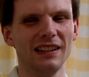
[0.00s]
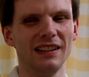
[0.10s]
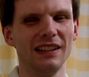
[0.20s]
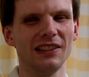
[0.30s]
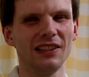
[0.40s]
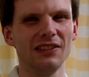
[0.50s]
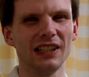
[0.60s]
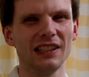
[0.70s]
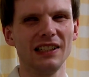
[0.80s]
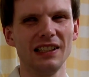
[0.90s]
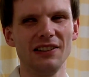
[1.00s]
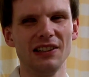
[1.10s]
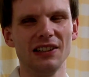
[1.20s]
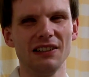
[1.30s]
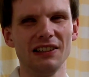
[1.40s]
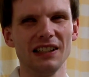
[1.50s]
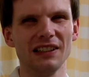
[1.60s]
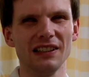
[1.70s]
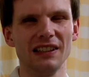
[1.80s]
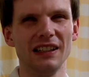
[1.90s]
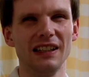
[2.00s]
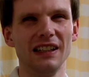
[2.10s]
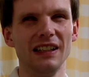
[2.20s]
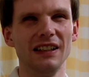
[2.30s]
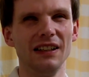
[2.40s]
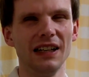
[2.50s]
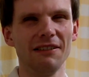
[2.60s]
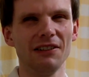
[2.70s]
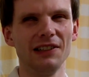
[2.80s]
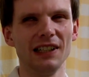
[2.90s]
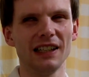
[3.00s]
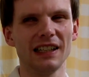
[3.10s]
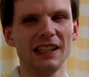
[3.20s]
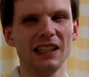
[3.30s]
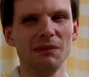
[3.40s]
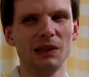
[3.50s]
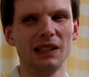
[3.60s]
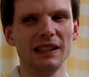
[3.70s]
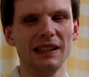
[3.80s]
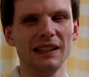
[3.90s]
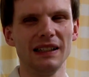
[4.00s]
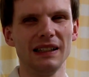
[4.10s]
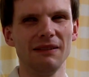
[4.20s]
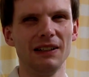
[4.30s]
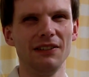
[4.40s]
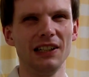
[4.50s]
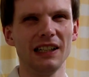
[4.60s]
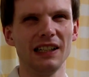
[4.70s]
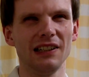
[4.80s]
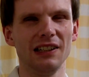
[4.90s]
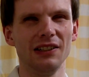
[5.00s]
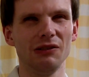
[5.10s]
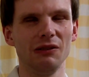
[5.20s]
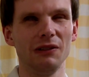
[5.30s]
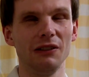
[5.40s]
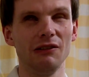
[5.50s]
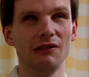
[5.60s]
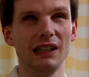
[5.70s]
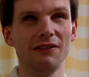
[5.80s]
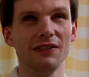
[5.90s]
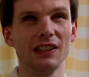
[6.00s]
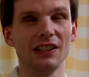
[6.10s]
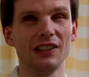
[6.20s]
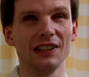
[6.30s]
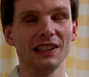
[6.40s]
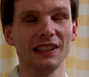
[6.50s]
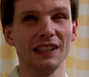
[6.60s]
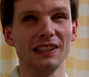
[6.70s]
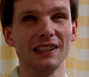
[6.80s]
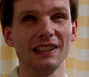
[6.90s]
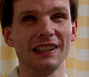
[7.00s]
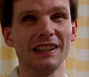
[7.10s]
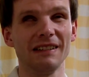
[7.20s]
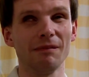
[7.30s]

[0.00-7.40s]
These don't actually tell you direction. You have to work that out by whether you're getting closer or further away from the target centre.